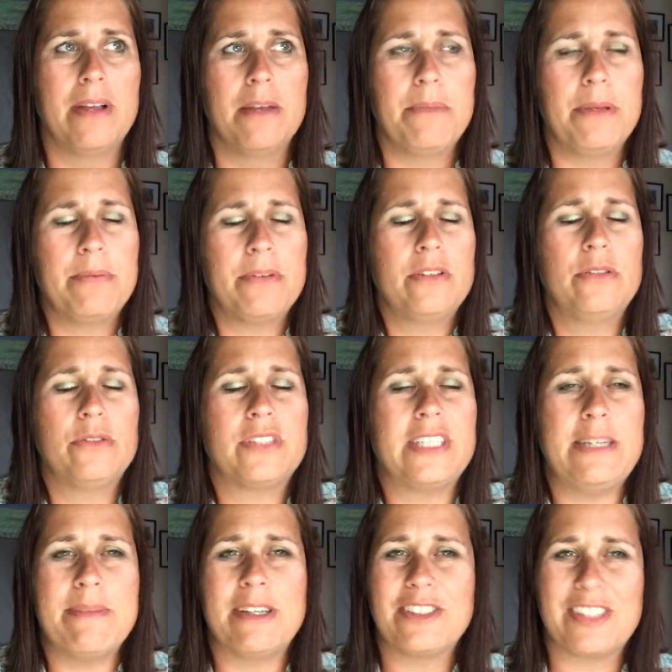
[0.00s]
people whose
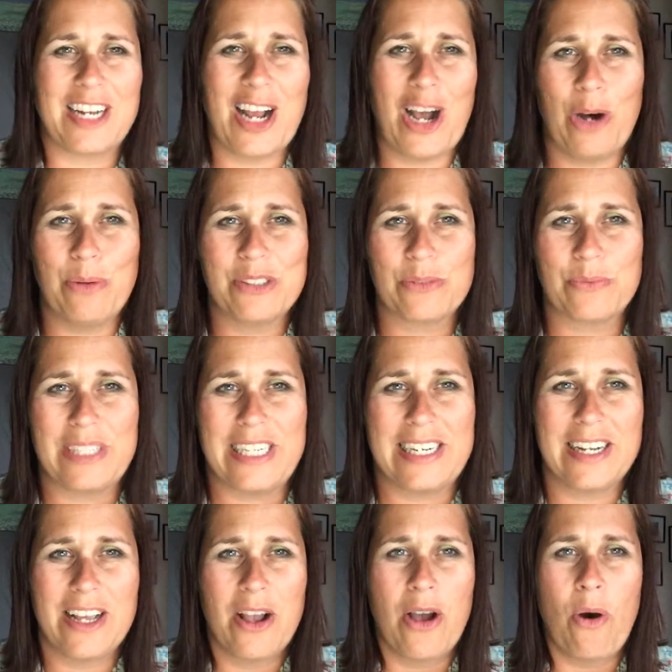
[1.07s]
emails that I always
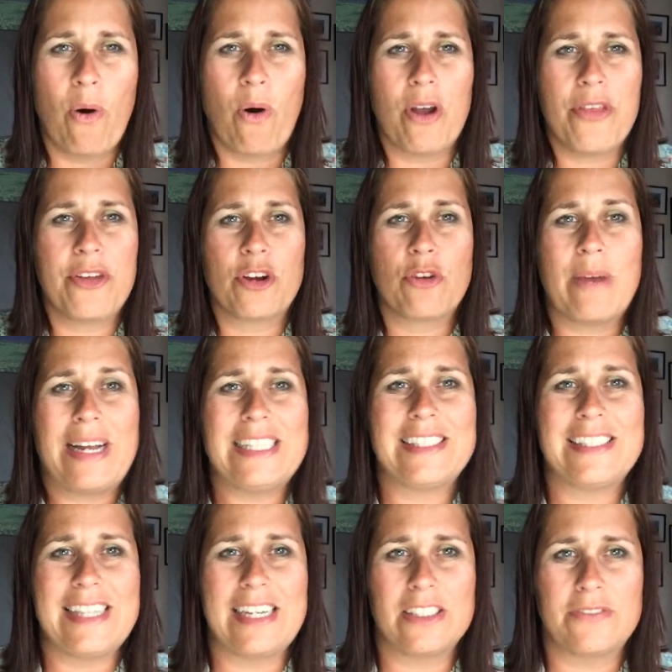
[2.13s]
read, or they're great at
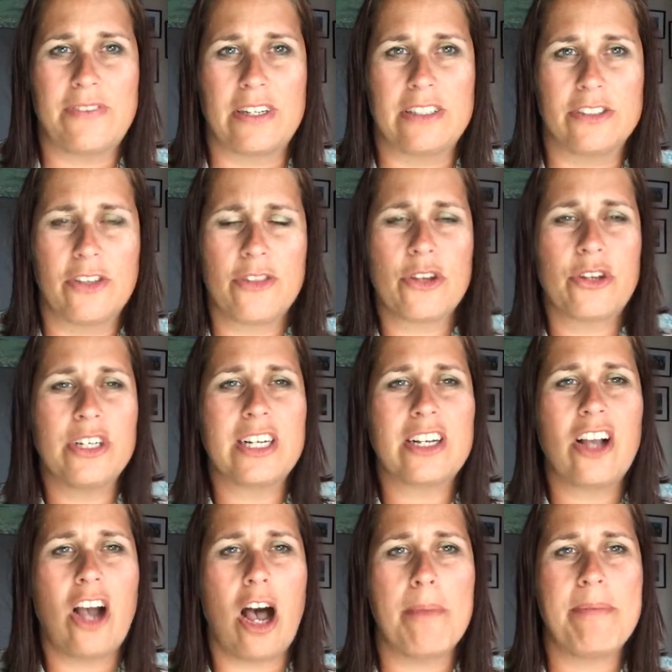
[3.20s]
sales funnels, or they're good
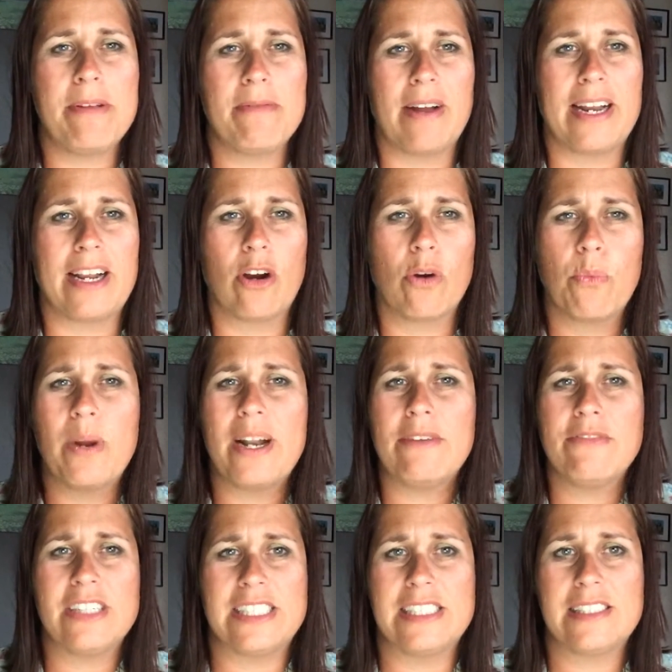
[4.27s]
at copywriting, or
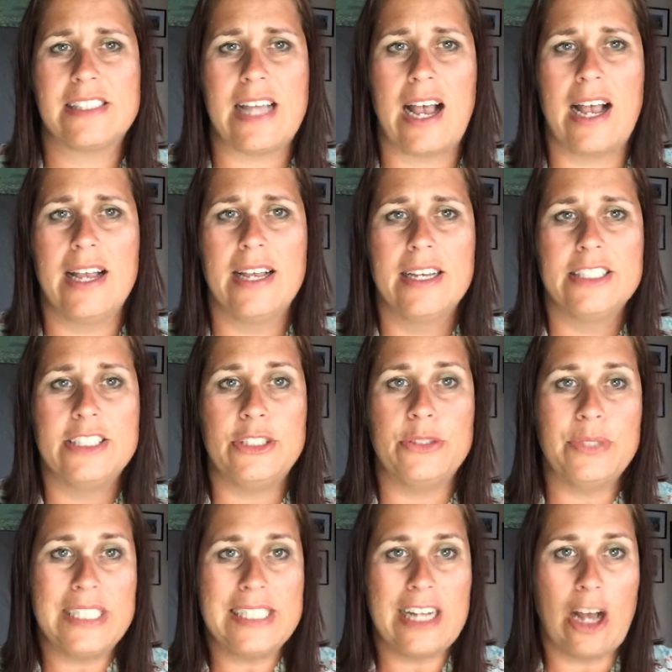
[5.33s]
whatever it is that
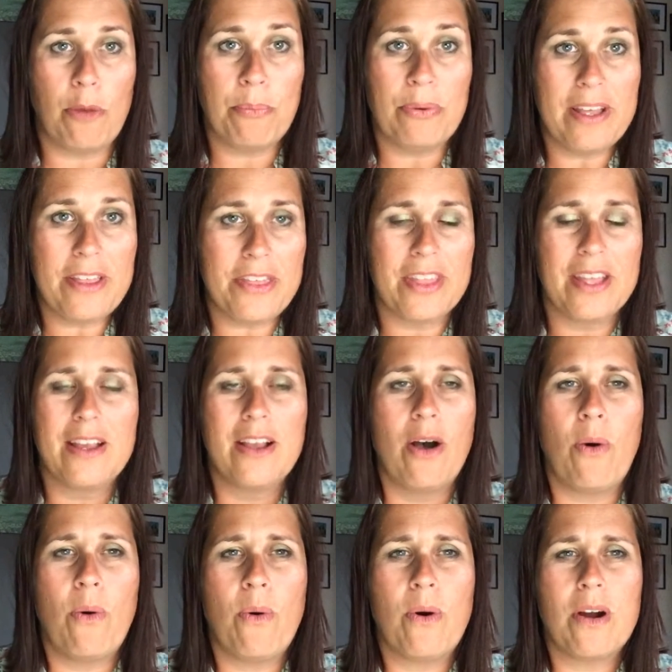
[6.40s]
you need help with,
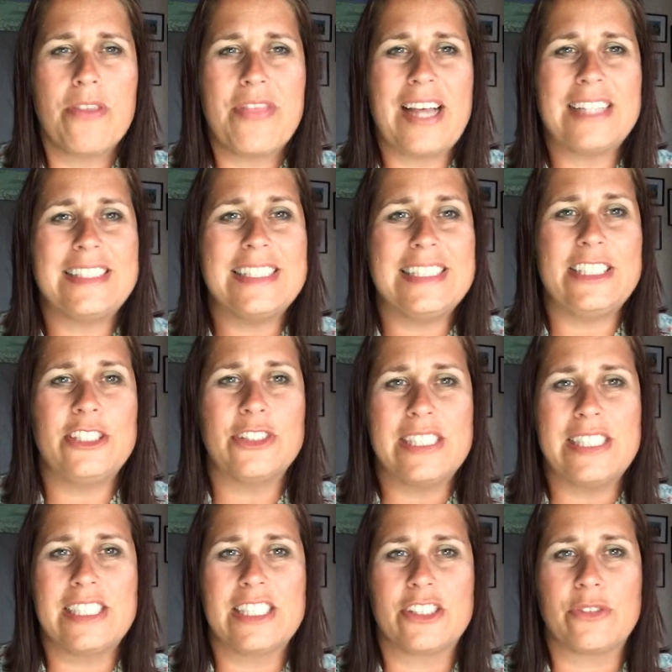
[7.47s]
or that's in your
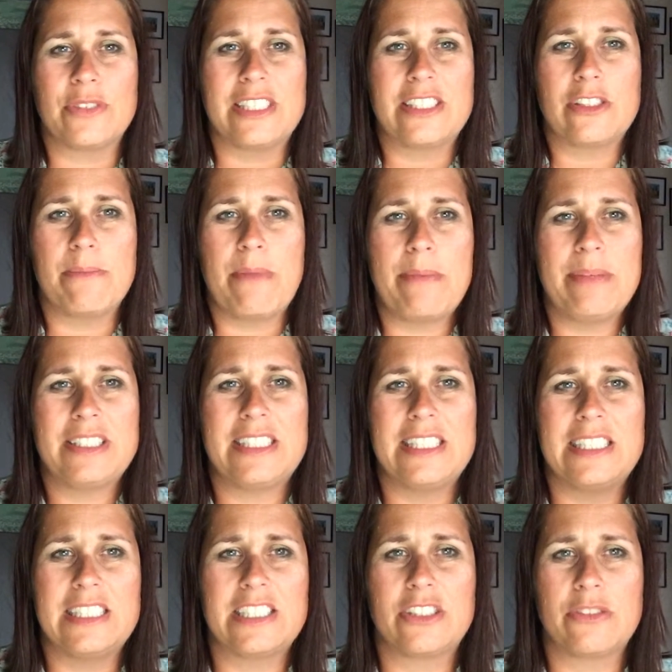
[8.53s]
industry. So maybe it's
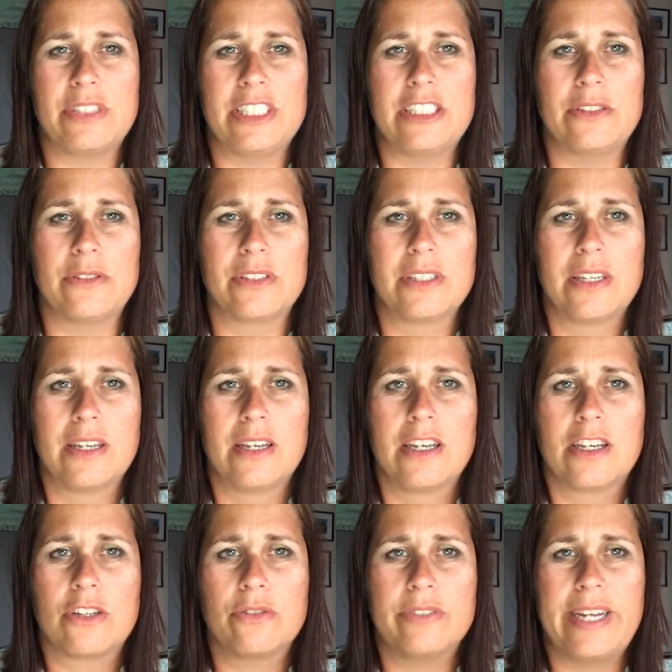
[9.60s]
industry news.
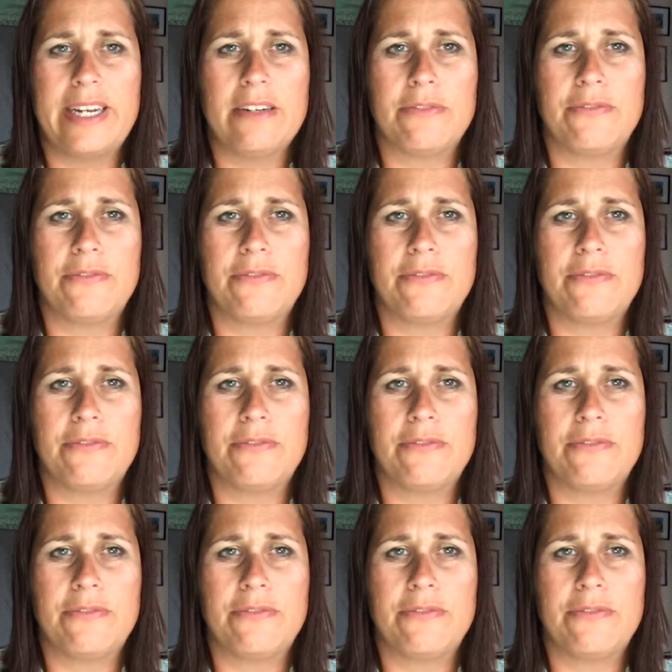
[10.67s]
Create a